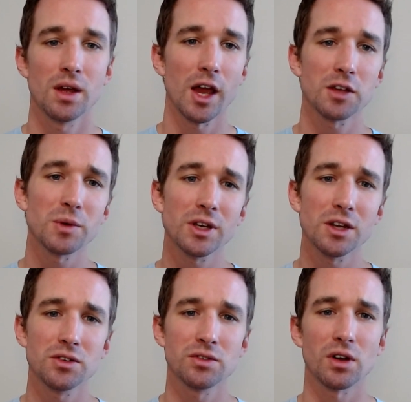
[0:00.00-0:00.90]

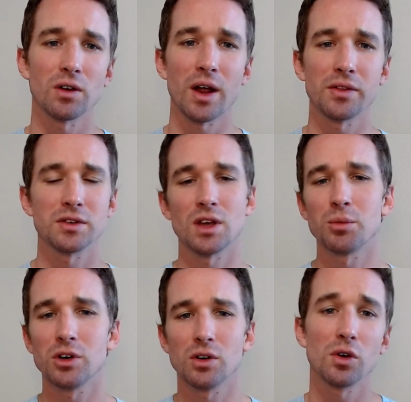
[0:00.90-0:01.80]
expectations are around the
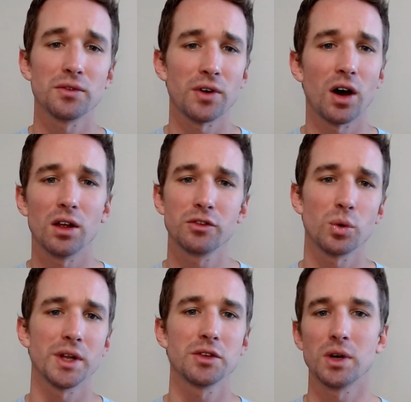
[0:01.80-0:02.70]
summer or fall of
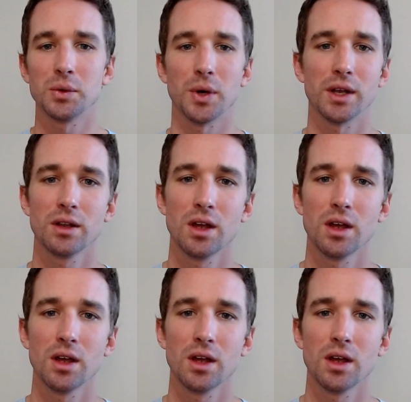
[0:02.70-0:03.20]
2021,